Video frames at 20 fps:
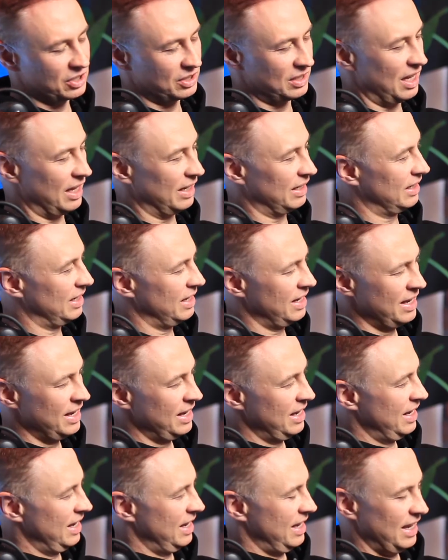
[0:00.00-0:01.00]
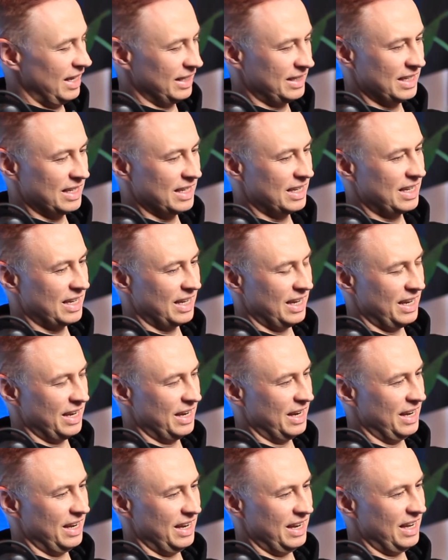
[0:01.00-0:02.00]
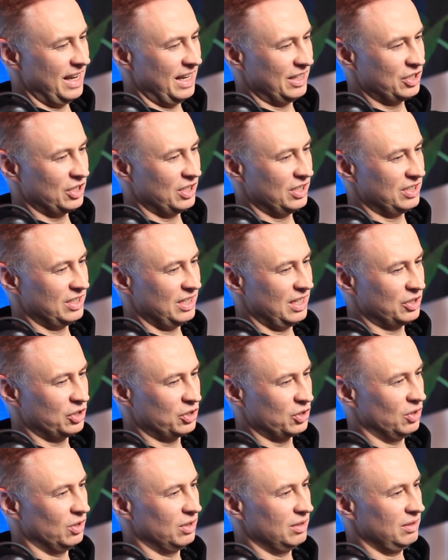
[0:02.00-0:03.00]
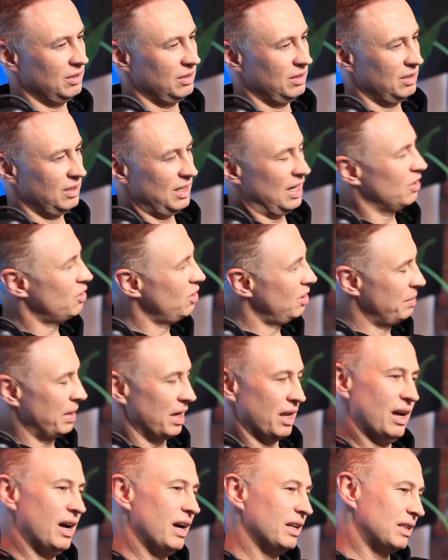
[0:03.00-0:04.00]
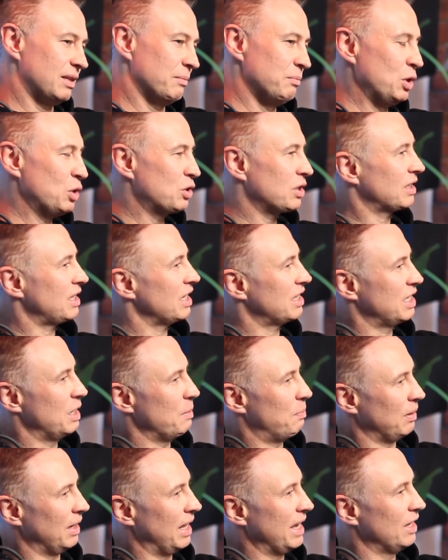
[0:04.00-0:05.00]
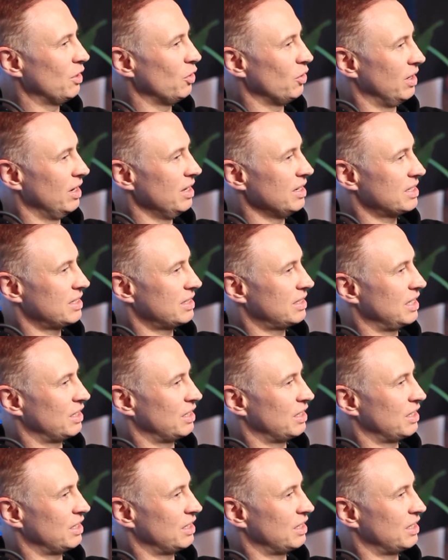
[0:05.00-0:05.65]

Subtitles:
And I think, I just thought, hang on a minute, the music that they're playing on this